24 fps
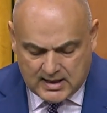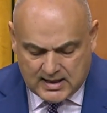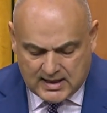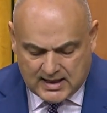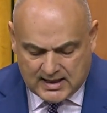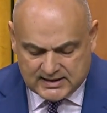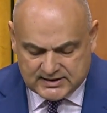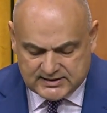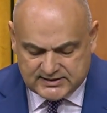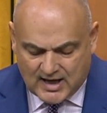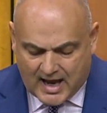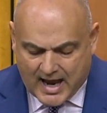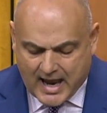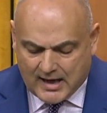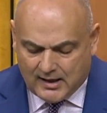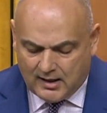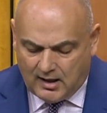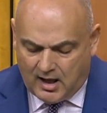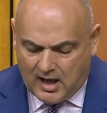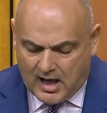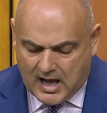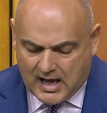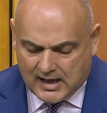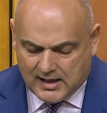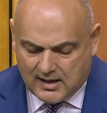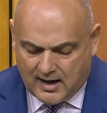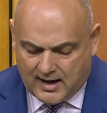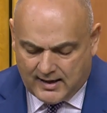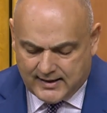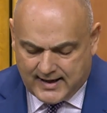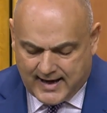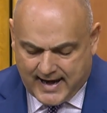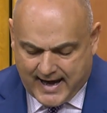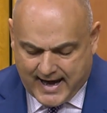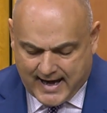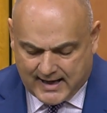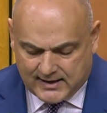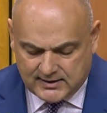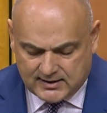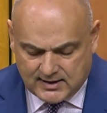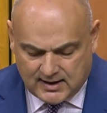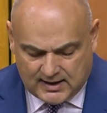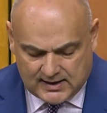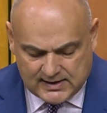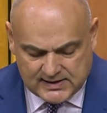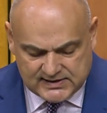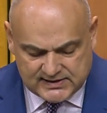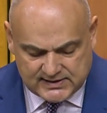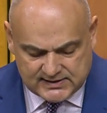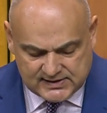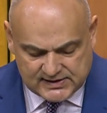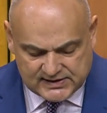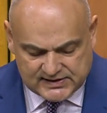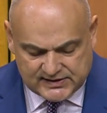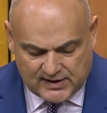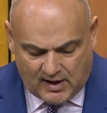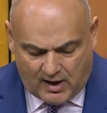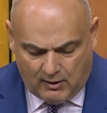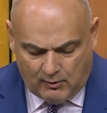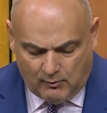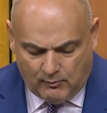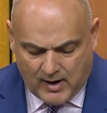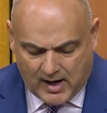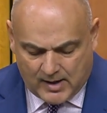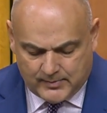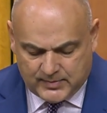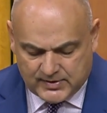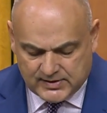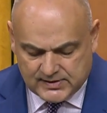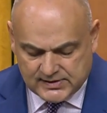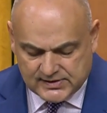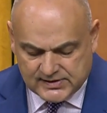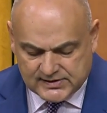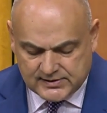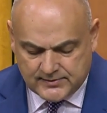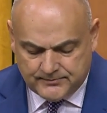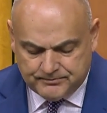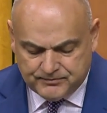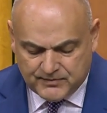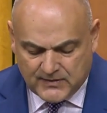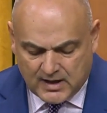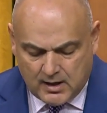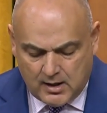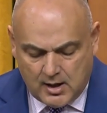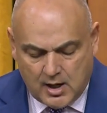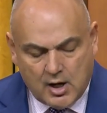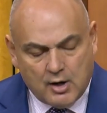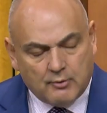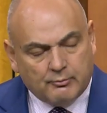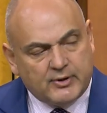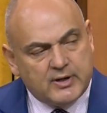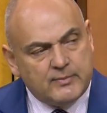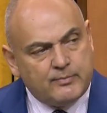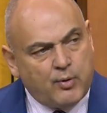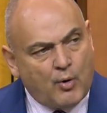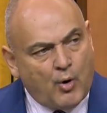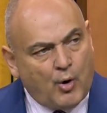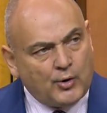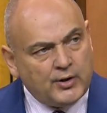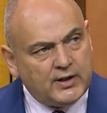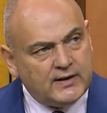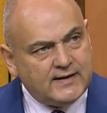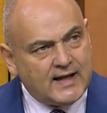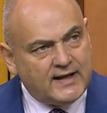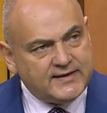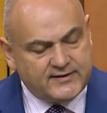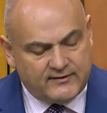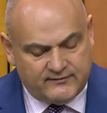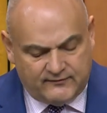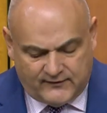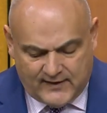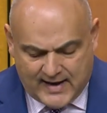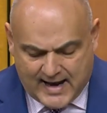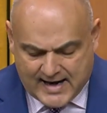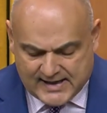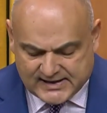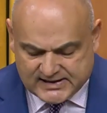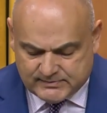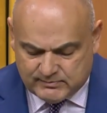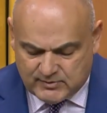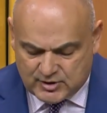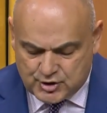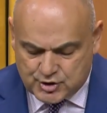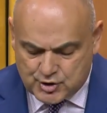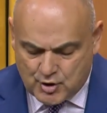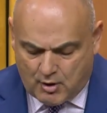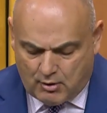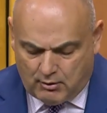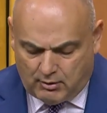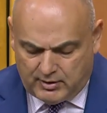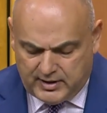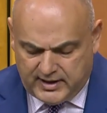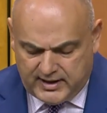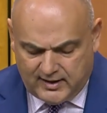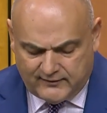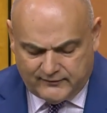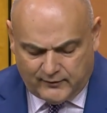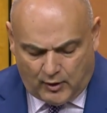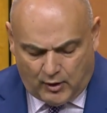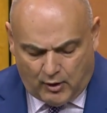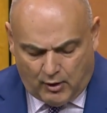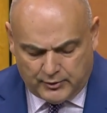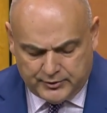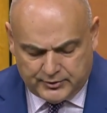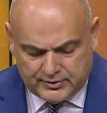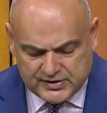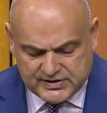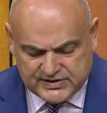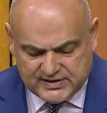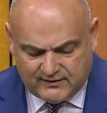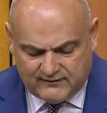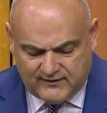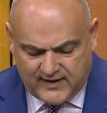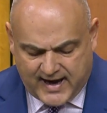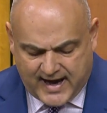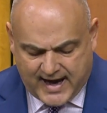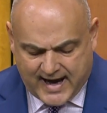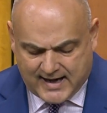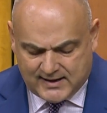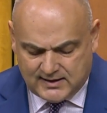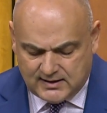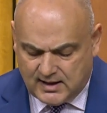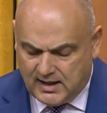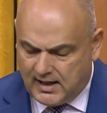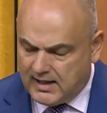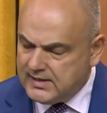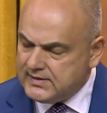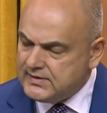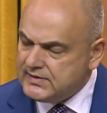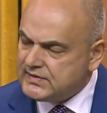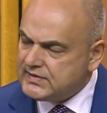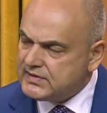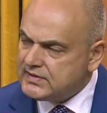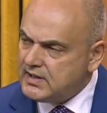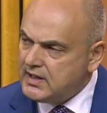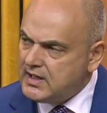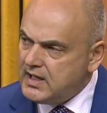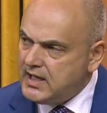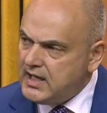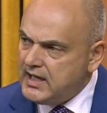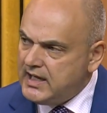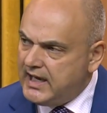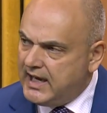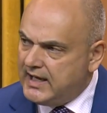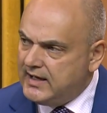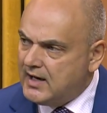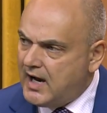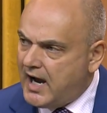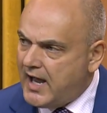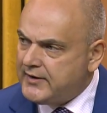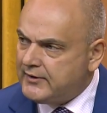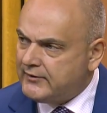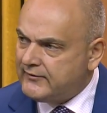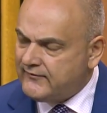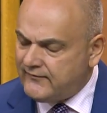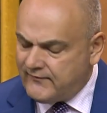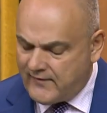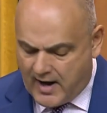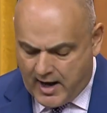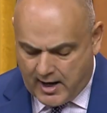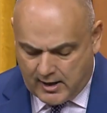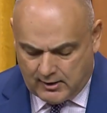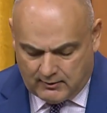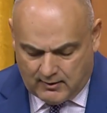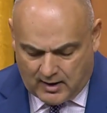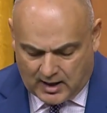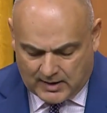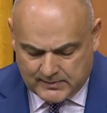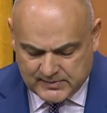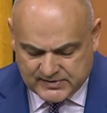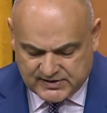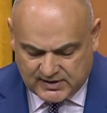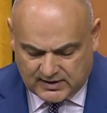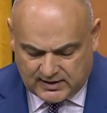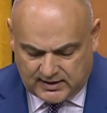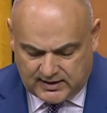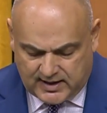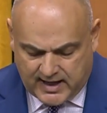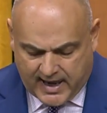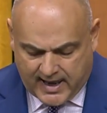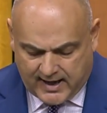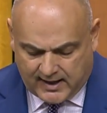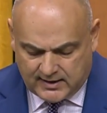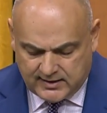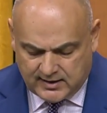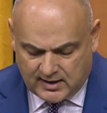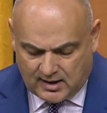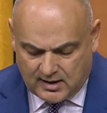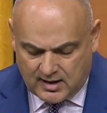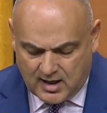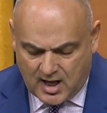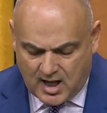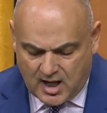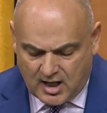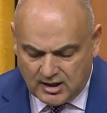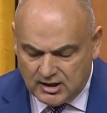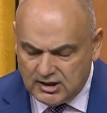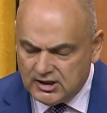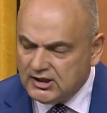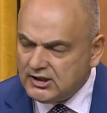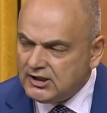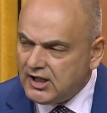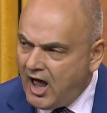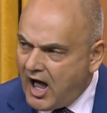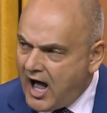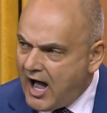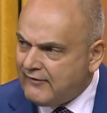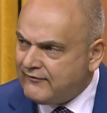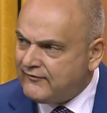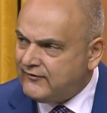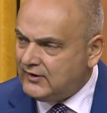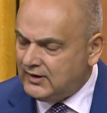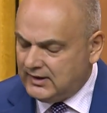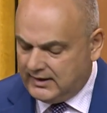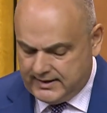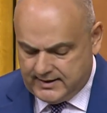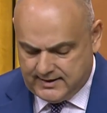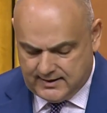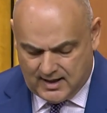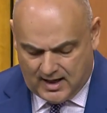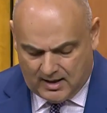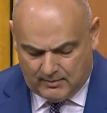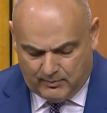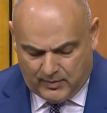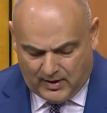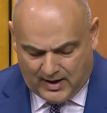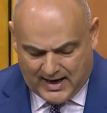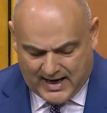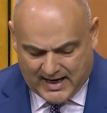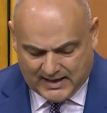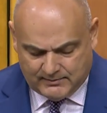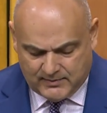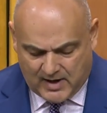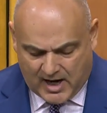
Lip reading: a dialogue on handguns and assault weapons, reported that the vast majority of owners of handguns and other firearms in Canada lawfully abide